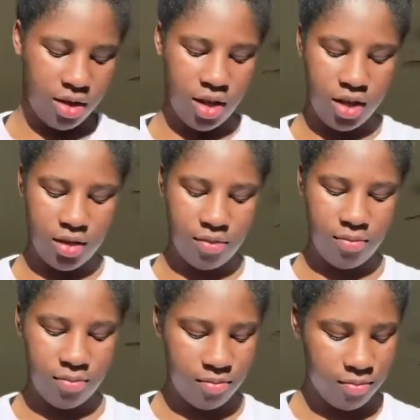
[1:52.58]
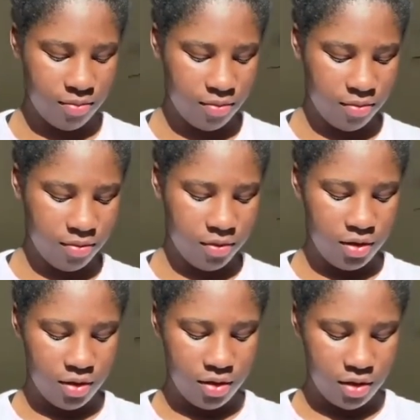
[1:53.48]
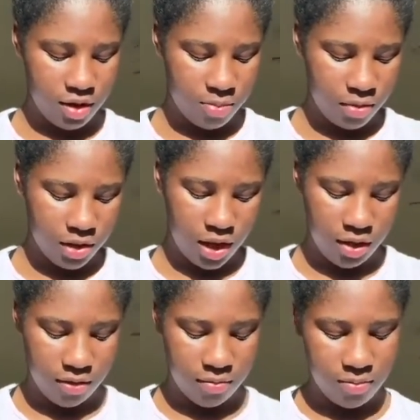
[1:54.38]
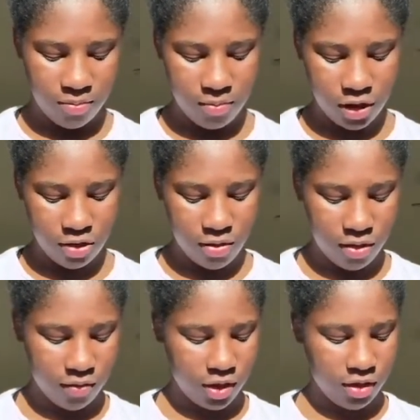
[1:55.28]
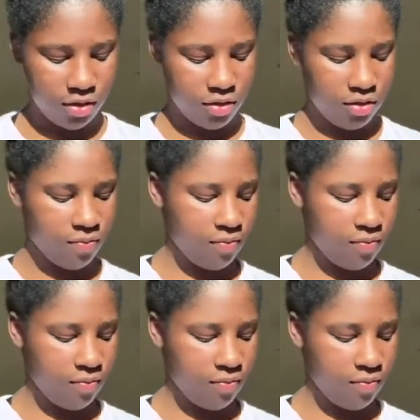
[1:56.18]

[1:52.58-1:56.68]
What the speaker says: Okay, let's pull out the 12-inch.